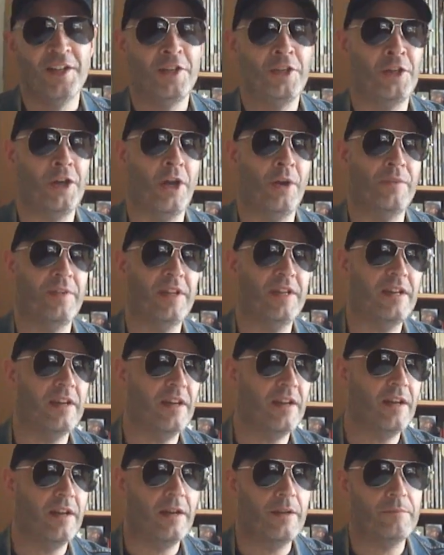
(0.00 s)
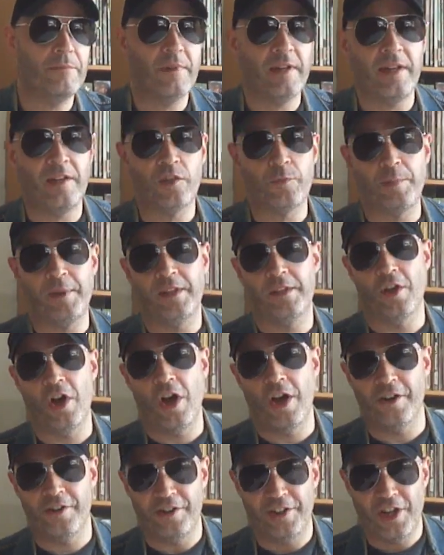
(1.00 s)
You know, it's been
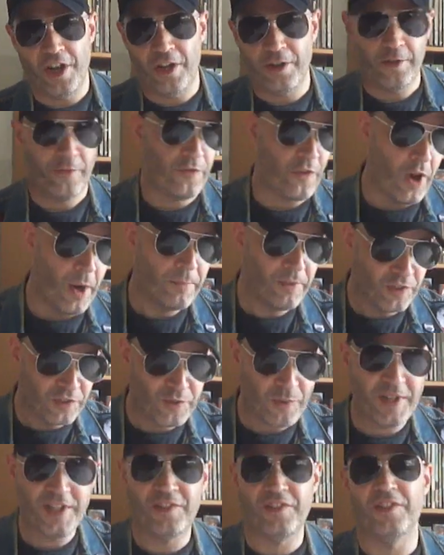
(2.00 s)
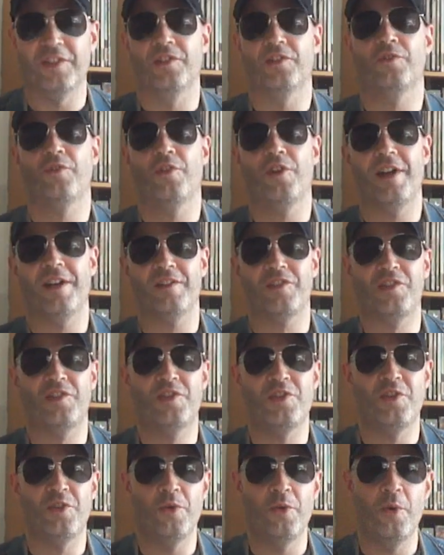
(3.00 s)
harder and harder for obvious reasons for
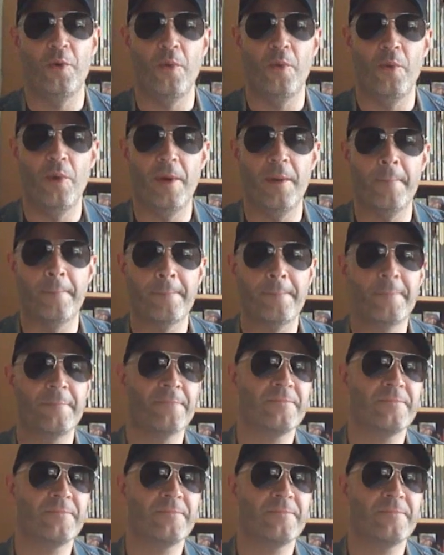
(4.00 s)
us to